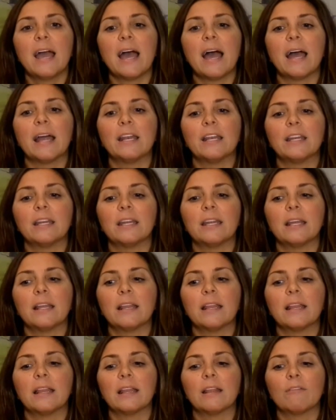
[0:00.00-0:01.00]
And
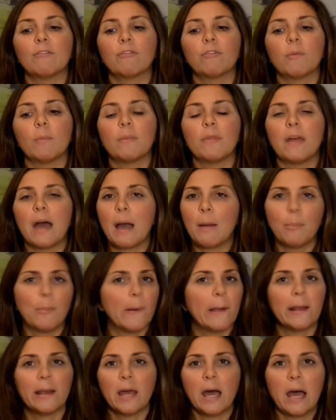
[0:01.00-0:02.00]
from that
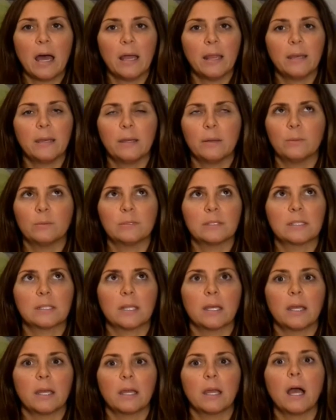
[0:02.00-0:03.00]
point on, it was
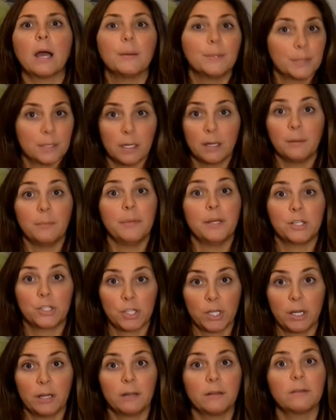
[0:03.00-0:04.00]
like I was on a
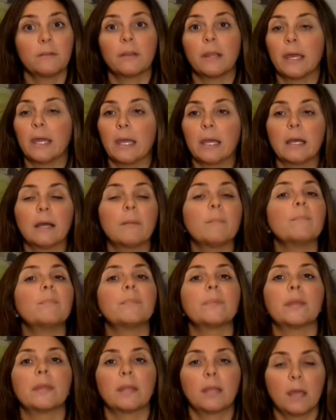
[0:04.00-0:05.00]
mission. Like,
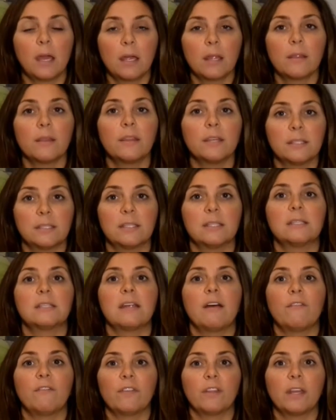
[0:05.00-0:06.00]
this is
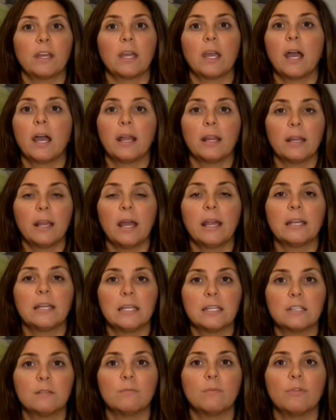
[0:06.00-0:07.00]
definitely, I
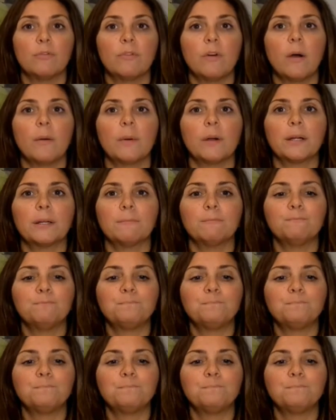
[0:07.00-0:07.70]
need to move forward.